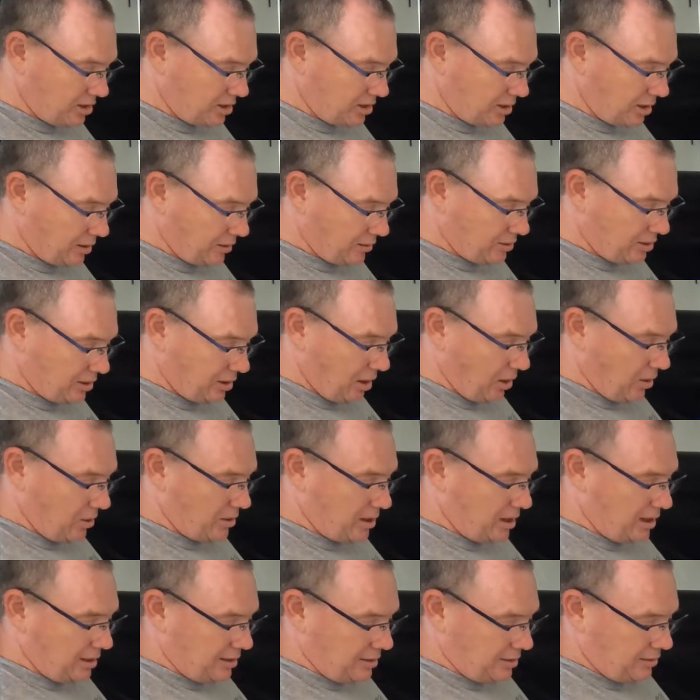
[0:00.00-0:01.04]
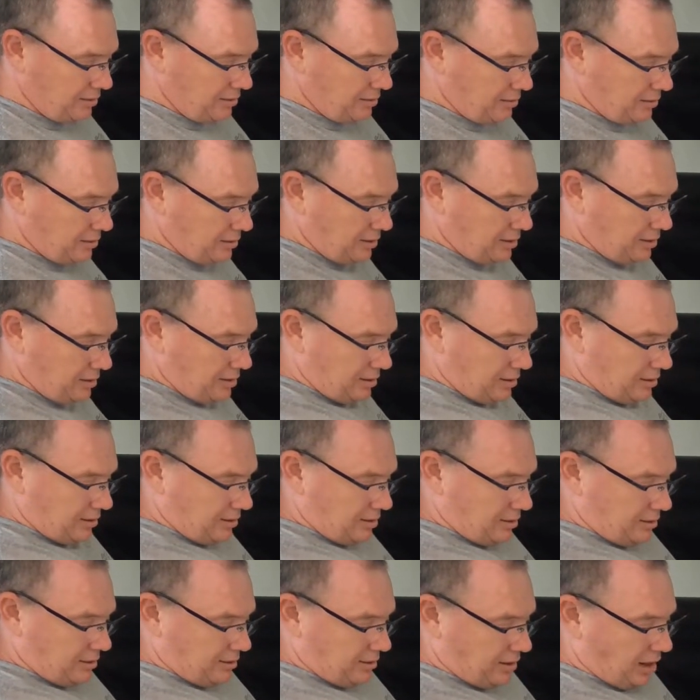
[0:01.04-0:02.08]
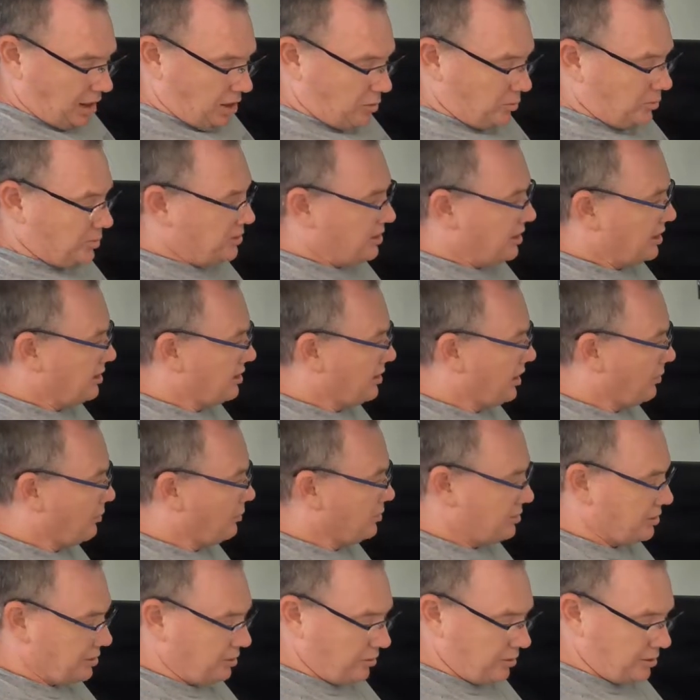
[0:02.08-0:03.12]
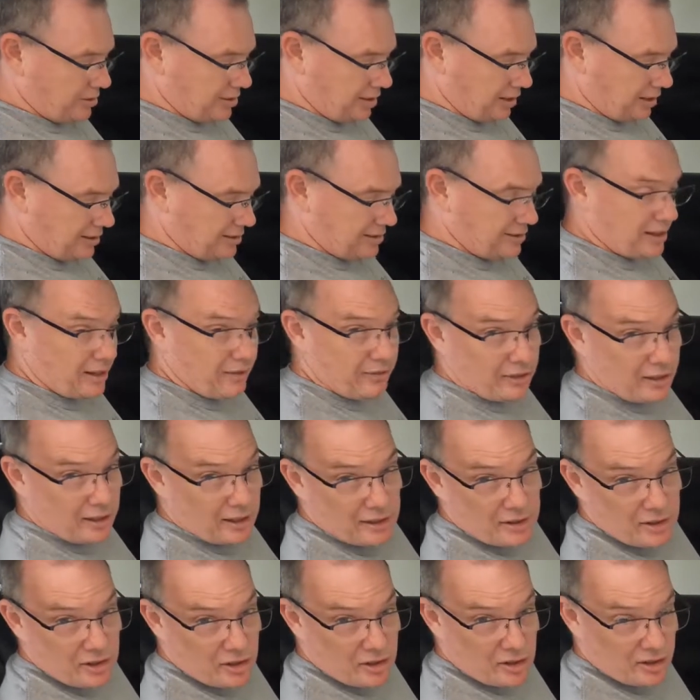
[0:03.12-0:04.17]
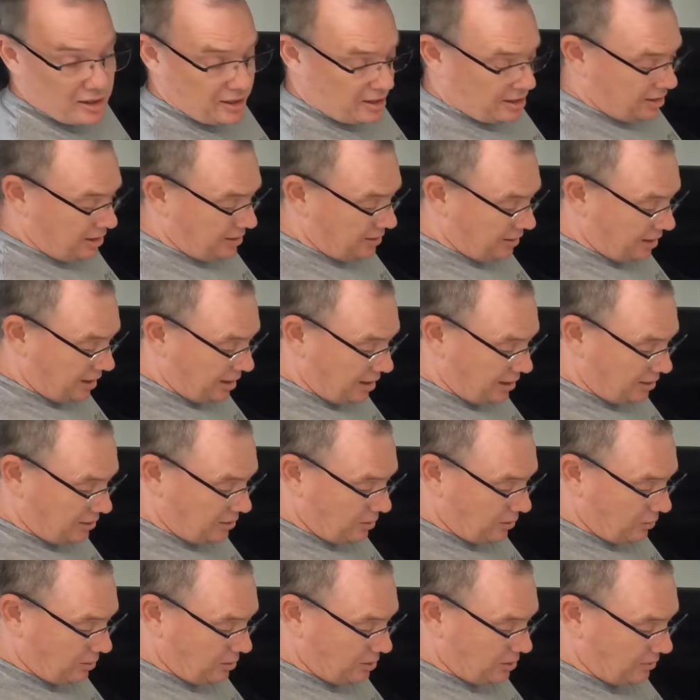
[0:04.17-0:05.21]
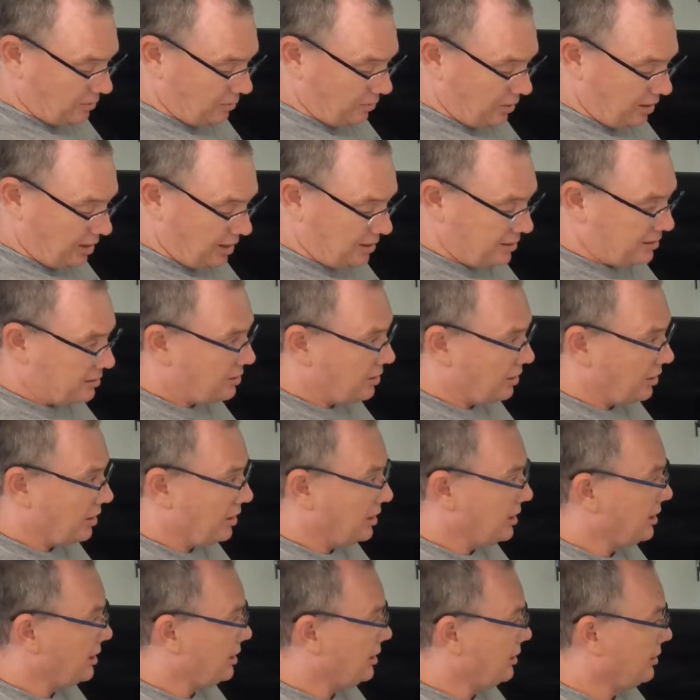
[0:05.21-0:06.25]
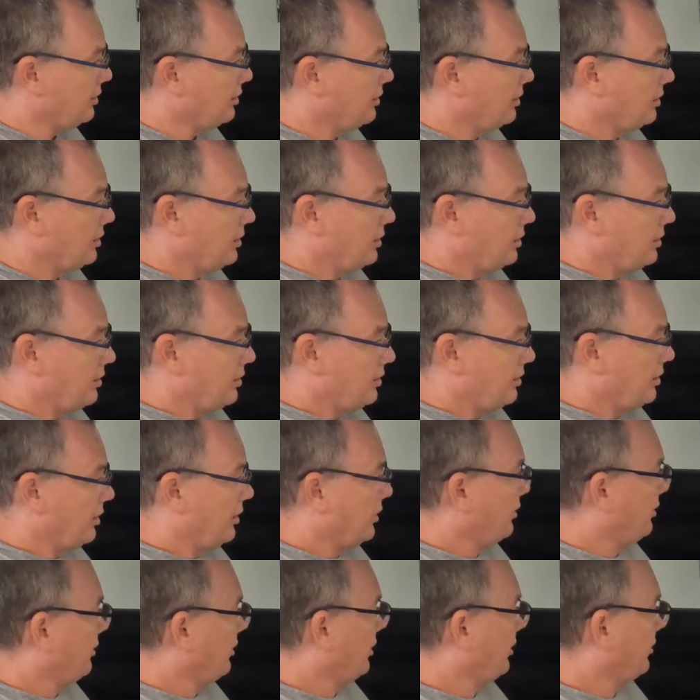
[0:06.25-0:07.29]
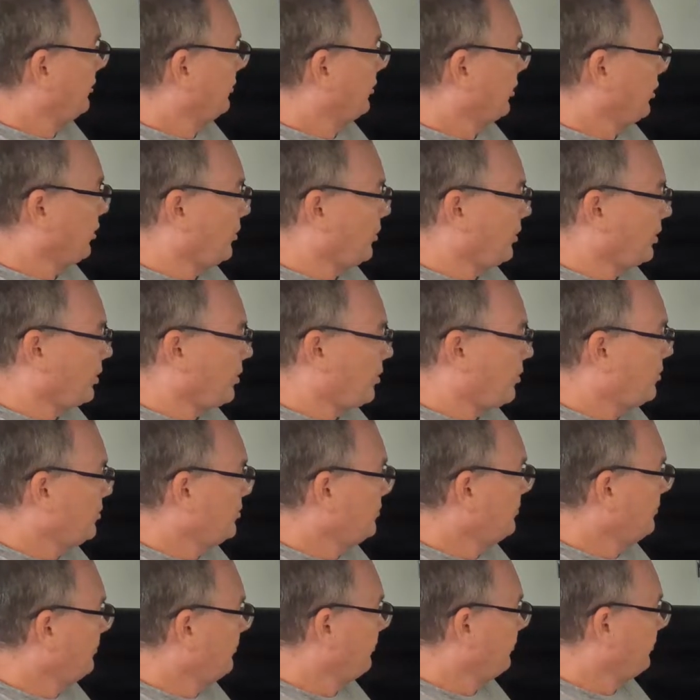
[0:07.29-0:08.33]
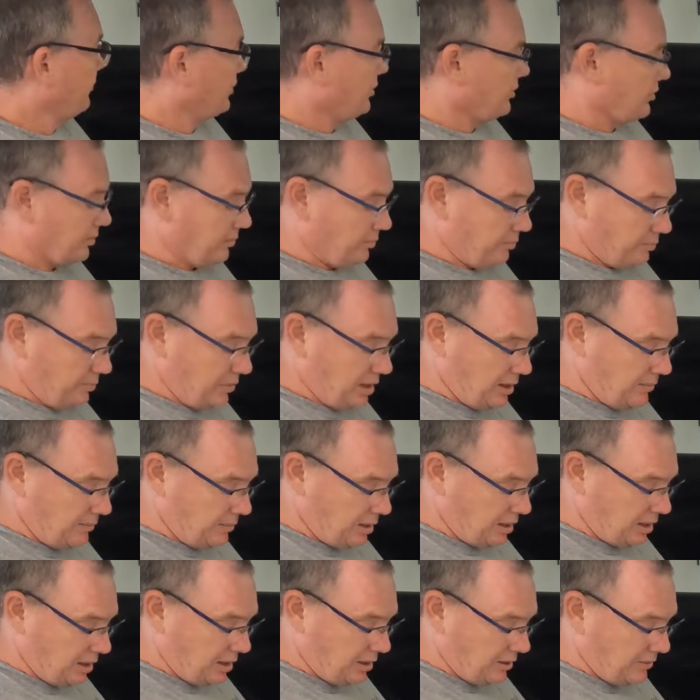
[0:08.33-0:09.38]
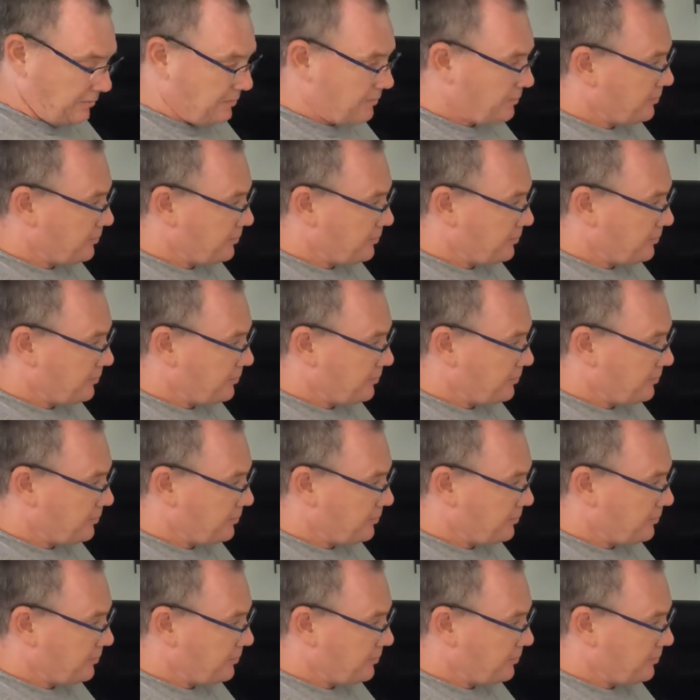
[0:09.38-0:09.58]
Now it's coding it. It says it's 100% done with 0 seconds left, and it's just sitting there doing some things. You can hear things going on, some beeping.